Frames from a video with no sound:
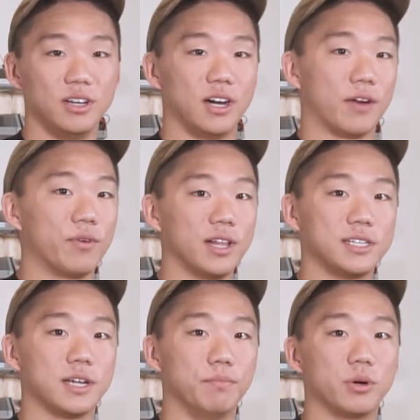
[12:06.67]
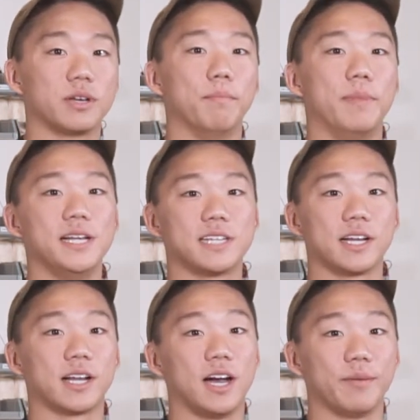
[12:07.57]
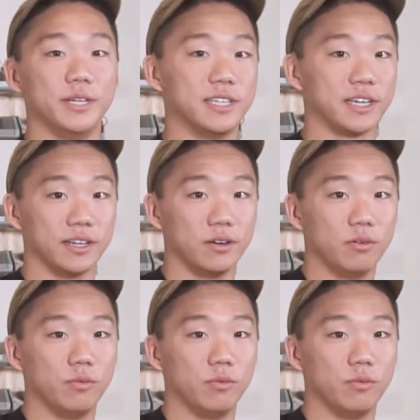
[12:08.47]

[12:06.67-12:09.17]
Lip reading: I realized I booked a basic economy ticket,